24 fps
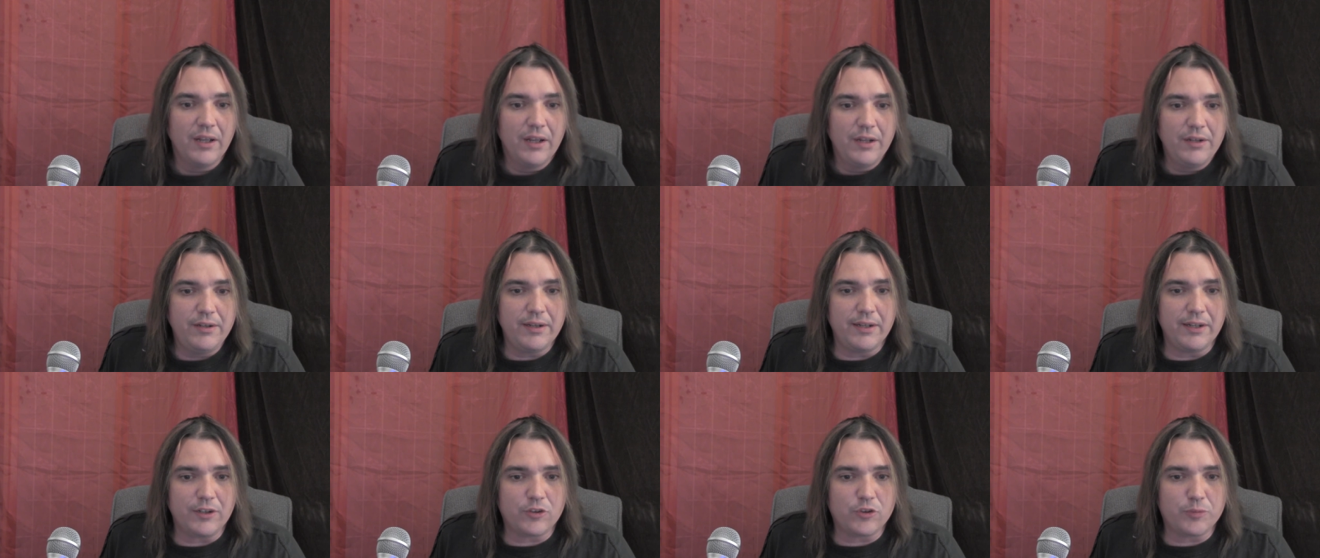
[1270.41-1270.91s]

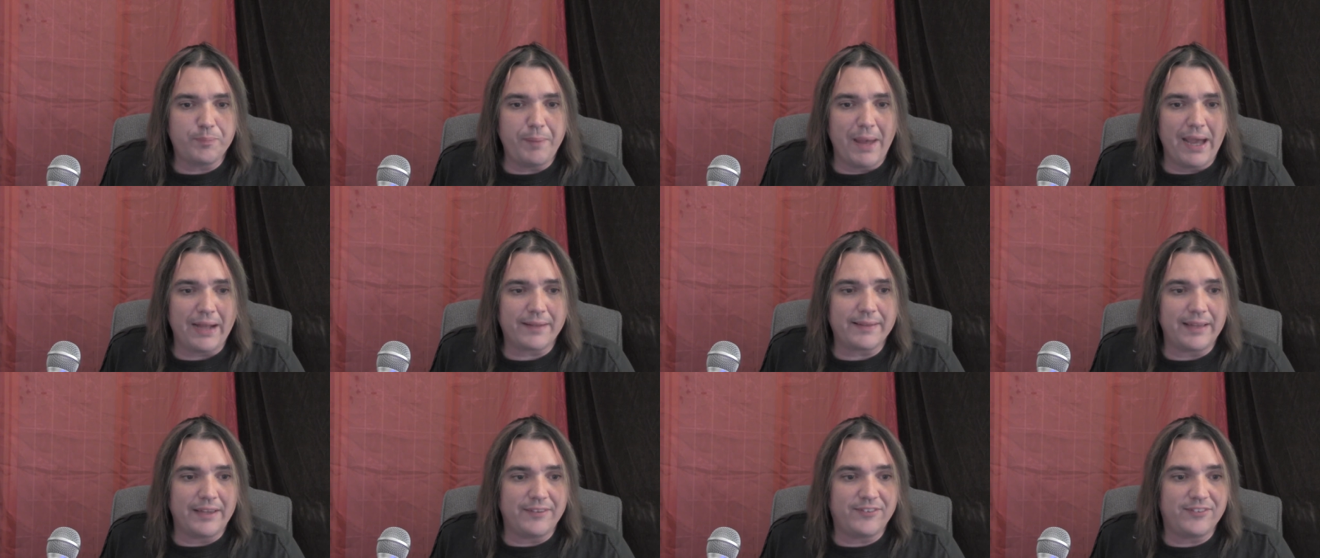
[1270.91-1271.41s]
You'd
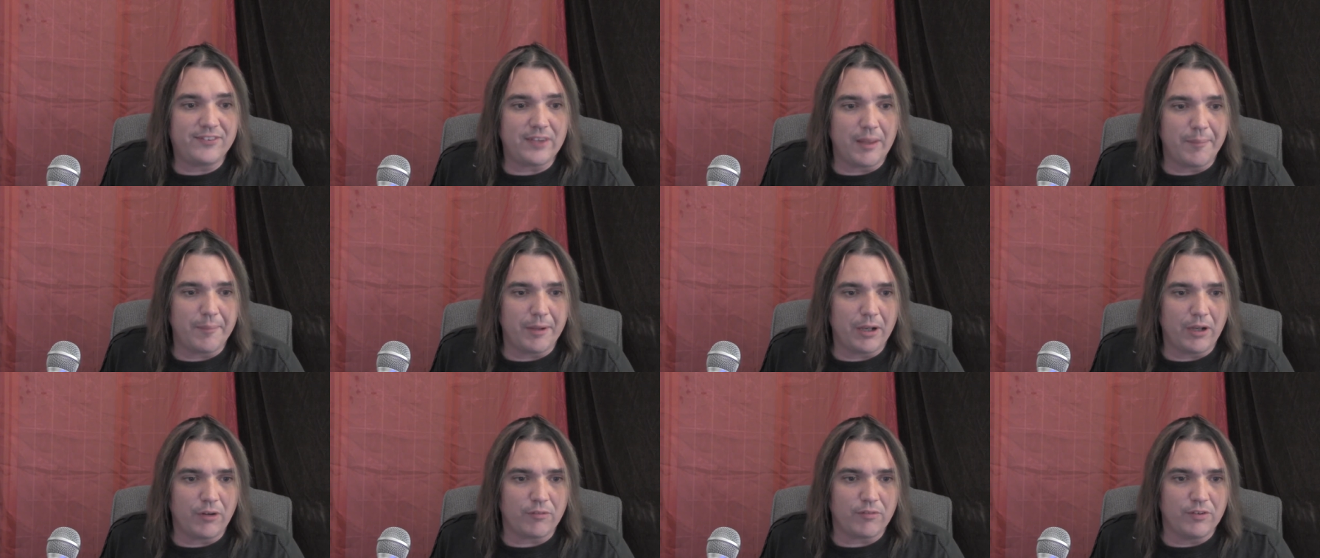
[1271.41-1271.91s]
expect a
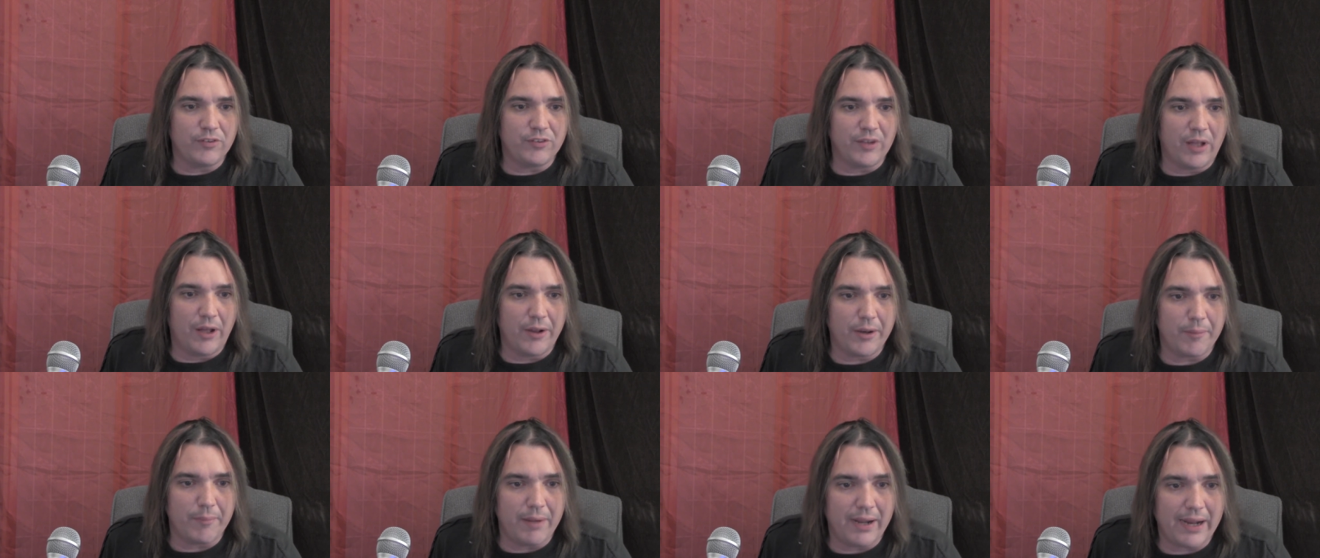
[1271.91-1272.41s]
similar
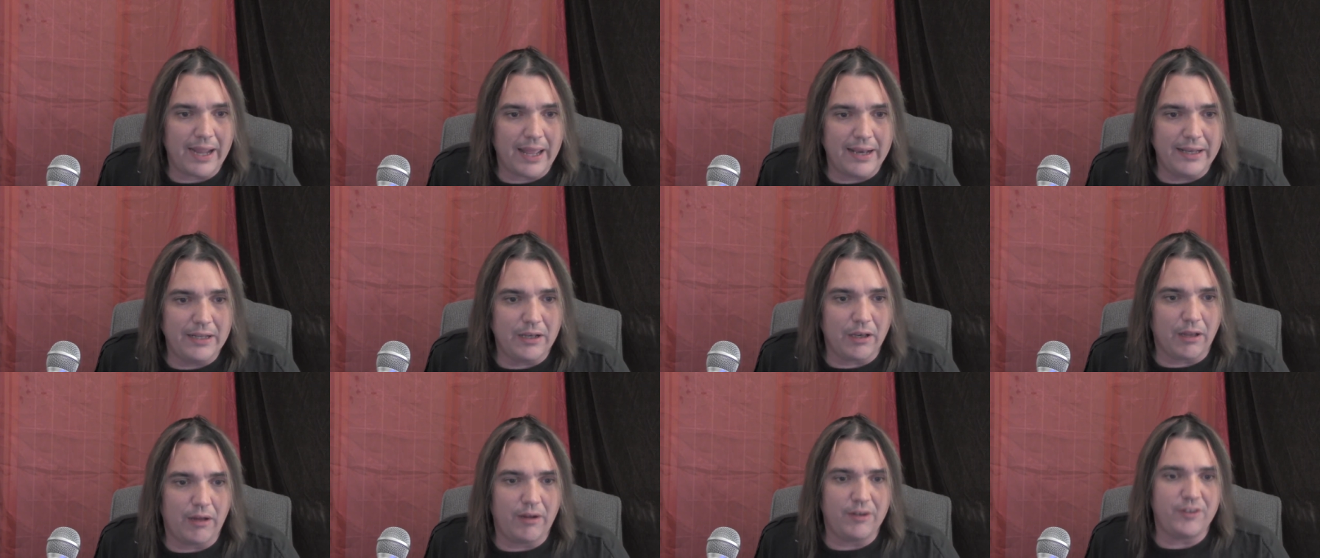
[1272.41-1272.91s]
result among
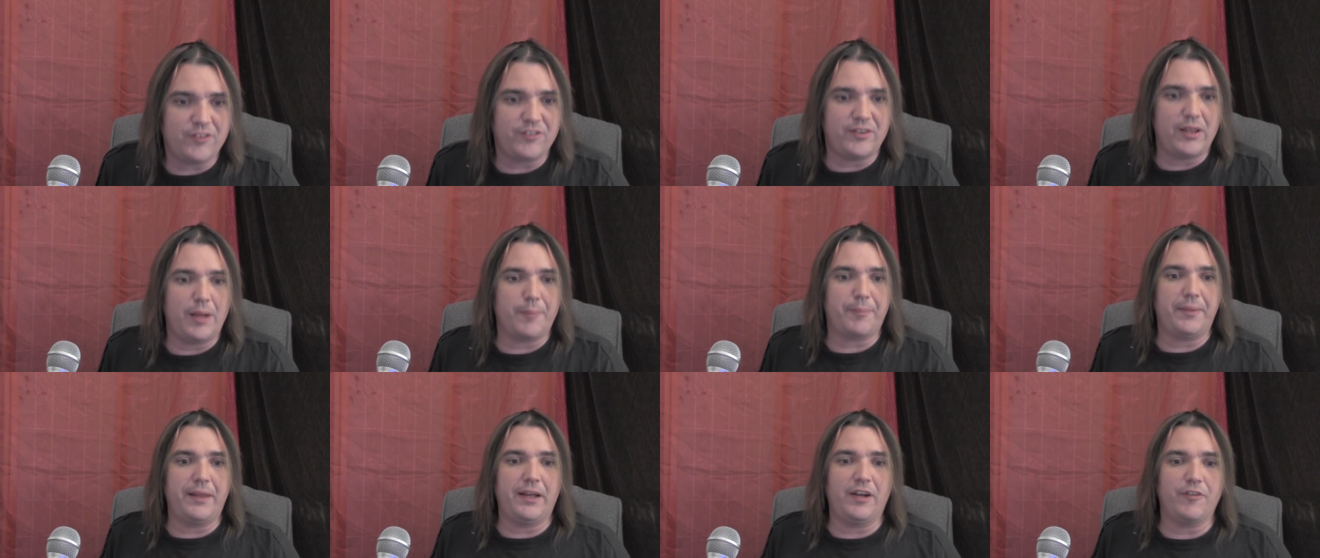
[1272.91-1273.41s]
any large
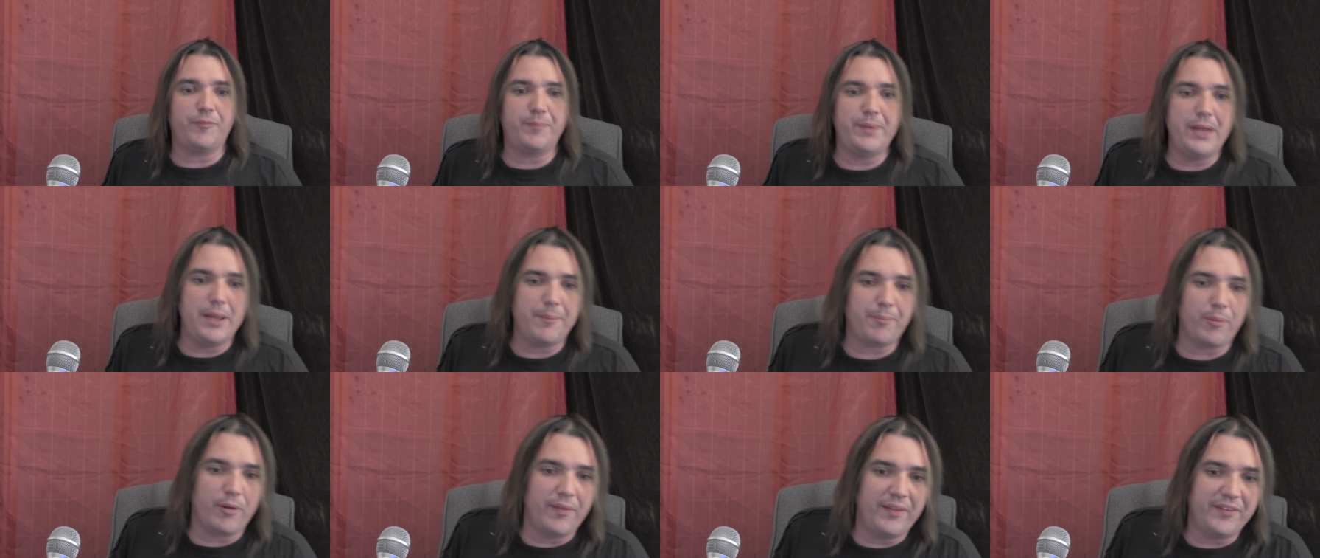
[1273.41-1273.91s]
sampling of people.